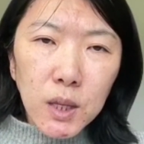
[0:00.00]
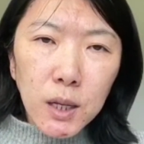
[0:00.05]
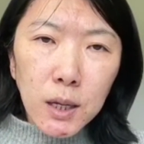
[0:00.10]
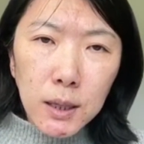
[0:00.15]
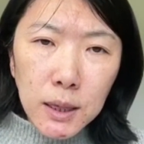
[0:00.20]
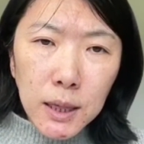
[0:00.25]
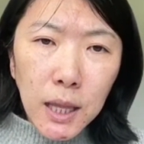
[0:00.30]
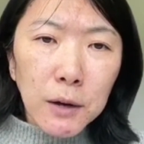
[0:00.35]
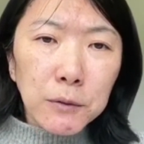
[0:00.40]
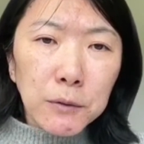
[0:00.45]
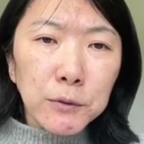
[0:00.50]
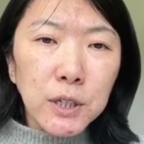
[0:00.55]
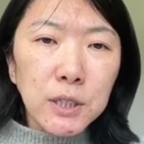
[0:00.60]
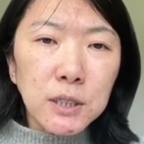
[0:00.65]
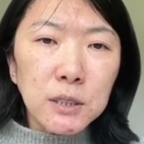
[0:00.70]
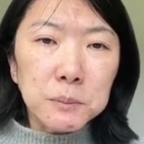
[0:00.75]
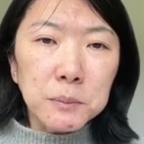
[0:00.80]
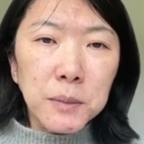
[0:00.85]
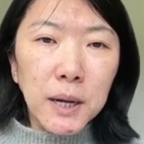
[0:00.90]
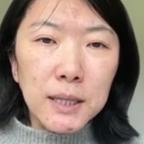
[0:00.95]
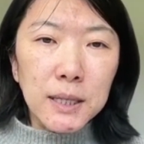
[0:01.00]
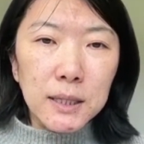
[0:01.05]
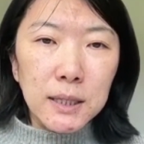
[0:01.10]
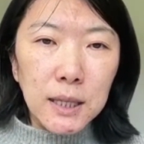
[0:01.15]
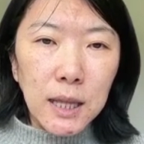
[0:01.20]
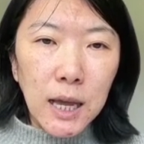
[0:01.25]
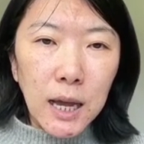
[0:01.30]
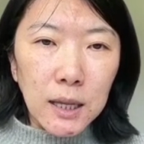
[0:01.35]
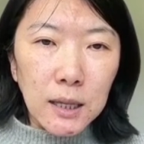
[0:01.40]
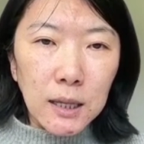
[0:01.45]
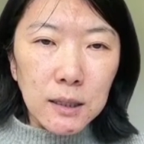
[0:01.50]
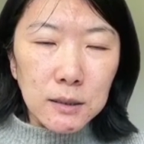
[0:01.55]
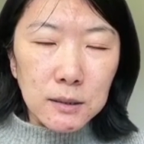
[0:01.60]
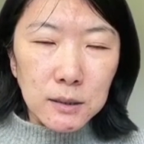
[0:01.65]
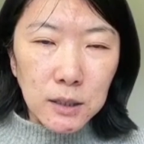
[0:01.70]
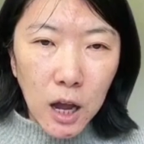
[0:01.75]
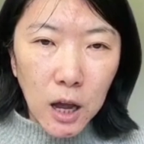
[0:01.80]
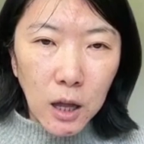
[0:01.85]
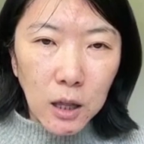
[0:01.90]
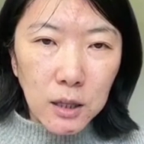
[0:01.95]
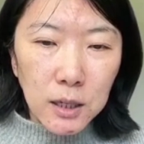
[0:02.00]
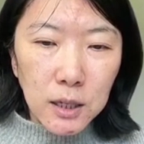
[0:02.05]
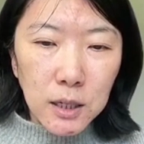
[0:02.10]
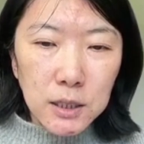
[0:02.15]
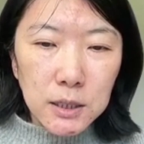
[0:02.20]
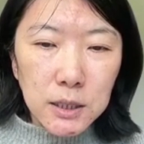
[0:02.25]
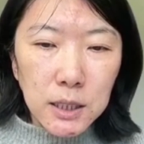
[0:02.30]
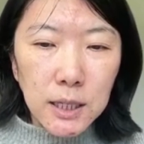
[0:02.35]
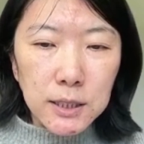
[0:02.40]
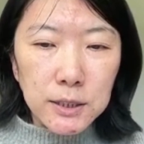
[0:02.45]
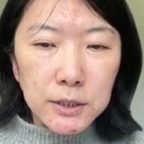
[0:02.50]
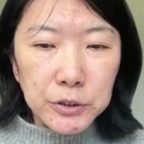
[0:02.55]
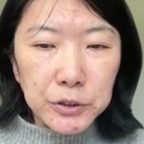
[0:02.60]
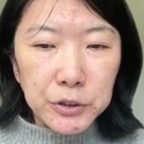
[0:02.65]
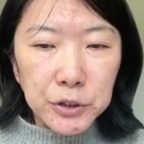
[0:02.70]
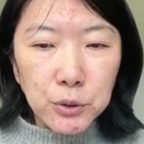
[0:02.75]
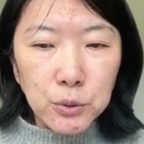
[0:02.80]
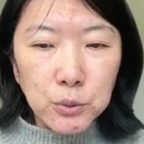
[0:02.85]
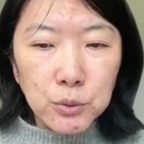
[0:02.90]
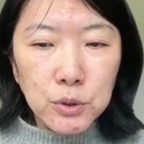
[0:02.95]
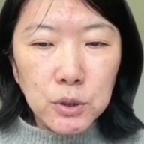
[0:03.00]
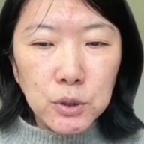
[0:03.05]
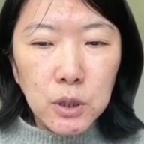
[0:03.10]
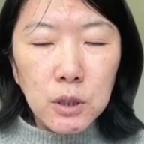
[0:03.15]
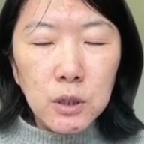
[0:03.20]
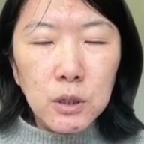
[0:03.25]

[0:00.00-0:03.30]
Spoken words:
leverage my knowledge and skills